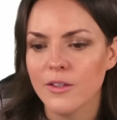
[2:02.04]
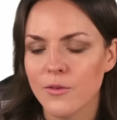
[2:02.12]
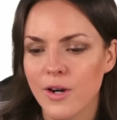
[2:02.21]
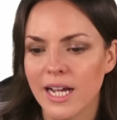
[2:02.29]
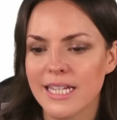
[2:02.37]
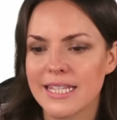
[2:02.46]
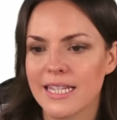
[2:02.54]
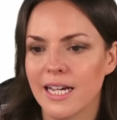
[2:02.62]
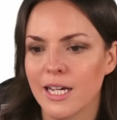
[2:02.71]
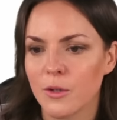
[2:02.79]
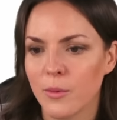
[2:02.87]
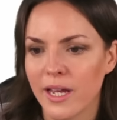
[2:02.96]
the right
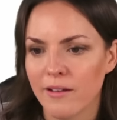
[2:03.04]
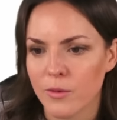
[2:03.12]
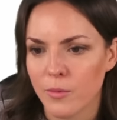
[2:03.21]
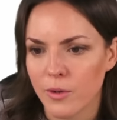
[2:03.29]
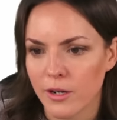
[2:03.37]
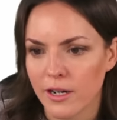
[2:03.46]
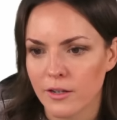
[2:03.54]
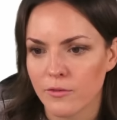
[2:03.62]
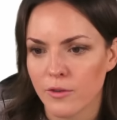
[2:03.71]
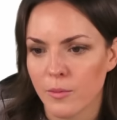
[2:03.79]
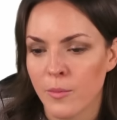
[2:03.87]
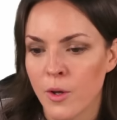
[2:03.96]
side we have the product
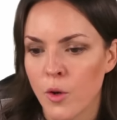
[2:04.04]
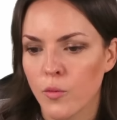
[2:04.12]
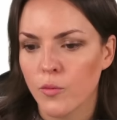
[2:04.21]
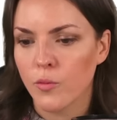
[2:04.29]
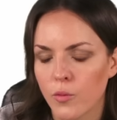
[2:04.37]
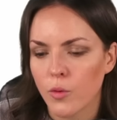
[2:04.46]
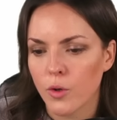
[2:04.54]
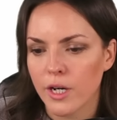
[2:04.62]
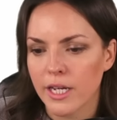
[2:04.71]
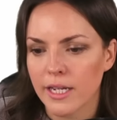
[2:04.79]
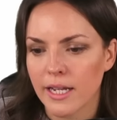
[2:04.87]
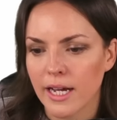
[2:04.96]
from
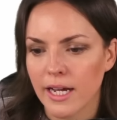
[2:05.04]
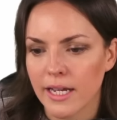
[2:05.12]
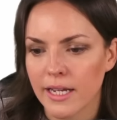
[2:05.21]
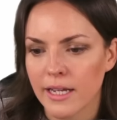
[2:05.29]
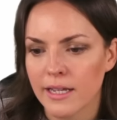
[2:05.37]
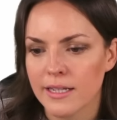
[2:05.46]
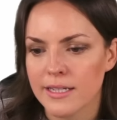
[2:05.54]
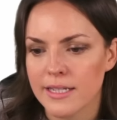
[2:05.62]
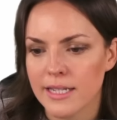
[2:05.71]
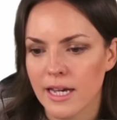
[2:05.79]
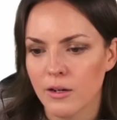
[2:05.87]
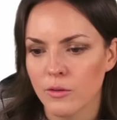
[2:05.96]
49
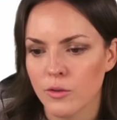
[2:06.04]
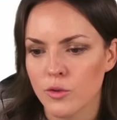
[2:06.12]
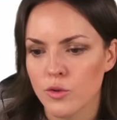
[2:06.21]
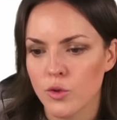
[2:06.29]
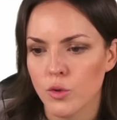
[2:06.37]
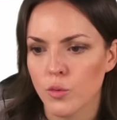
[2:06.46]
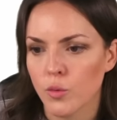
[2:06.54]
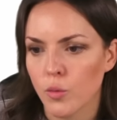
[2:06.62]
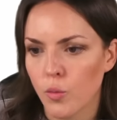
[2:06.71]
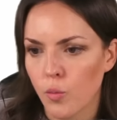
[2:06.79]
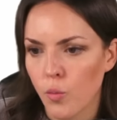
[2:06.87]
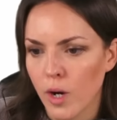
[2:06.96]
down to
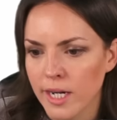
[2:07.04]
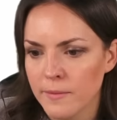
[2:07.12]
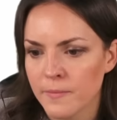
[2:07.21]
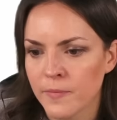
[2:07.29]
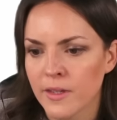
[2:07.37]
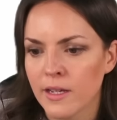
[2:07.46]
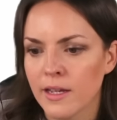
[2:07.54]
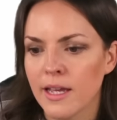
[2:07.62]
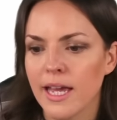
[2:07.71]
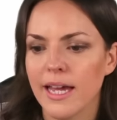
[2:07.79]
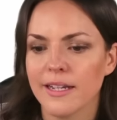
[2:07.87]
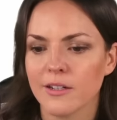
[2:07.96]
1.
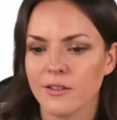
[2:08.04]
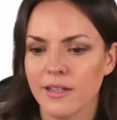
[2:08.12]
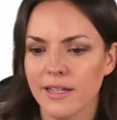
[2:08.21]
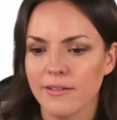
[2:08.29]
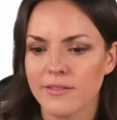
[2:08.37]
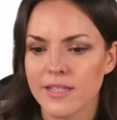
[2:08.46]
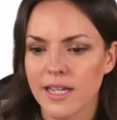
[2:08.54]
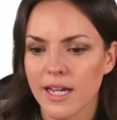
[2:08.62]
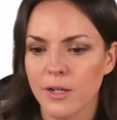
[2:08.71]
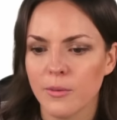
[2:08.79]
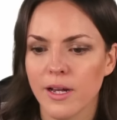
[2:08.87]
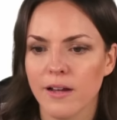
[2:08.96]
And on the left
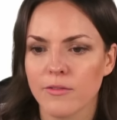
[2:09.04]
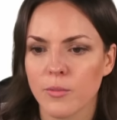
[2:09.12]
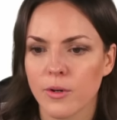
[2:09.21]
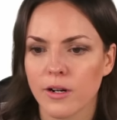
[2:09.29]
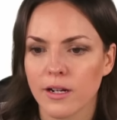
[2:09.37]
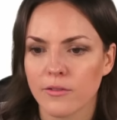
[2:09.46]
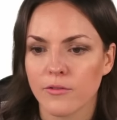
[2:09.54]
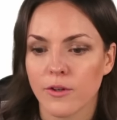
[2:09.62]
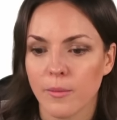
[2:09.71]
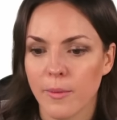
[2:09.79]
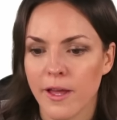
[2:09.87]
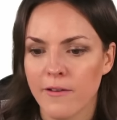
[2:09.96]
side, we have the product
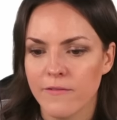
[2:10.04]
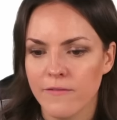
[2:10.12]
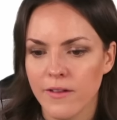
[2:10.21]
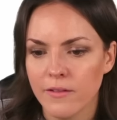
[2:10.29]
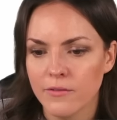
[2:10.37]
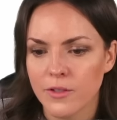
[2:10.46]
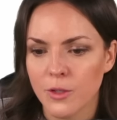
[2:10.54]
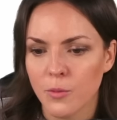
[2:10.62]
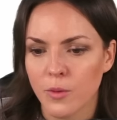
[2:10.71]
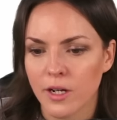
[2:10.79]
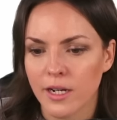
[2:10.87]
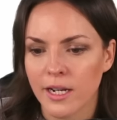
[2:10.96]
from
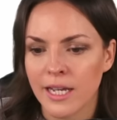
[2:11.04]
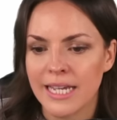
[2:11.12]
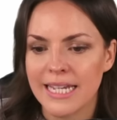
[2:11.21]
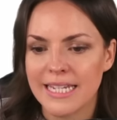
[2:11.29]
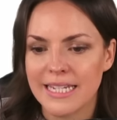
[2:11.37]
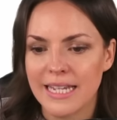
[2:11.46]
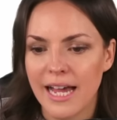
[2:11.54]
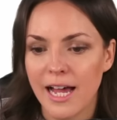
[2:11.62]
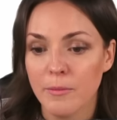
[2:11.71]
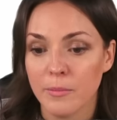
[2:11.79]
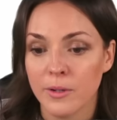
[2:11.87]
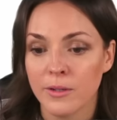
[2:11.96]
51
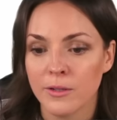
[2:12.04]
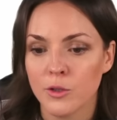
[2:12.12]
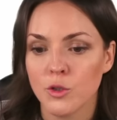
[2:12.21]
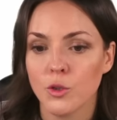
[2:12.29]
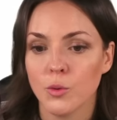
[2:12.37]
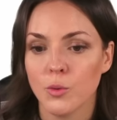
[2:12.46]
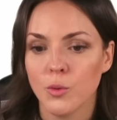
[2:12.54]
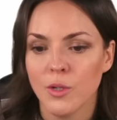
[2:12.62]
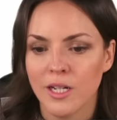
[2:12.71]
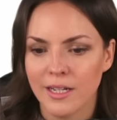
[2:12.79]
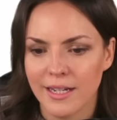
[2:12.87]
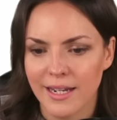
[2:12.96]
up to
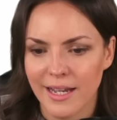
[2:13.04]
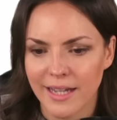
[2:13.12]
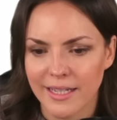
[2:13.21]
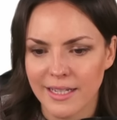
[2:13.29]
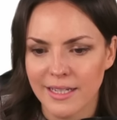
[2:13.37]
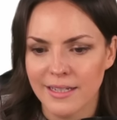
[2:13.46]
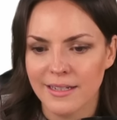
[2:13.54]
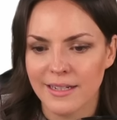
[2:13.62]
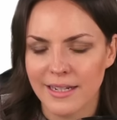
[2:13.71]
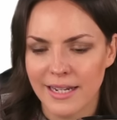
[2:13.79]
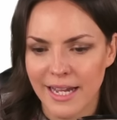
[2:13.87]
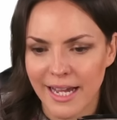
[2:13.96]

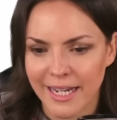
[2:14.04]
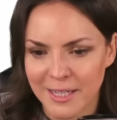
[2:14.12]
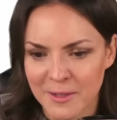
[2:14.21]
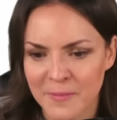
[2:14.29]
99.